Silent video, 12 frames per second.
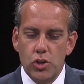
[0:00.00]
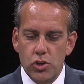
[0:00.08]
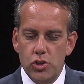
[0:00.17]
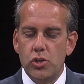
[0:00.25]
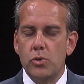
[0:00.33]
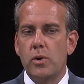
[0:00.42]

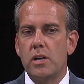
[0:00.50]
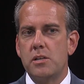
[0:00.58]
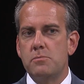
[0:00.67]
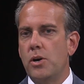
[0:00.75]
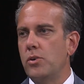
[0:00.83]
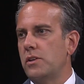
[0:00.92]
You
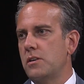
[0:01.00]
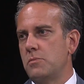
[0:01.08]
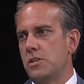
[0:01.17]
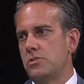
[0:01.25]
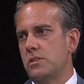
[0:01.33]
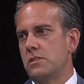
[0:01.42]
wanted both
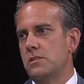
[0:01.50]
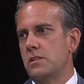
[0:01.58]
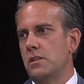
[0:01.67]
commissions.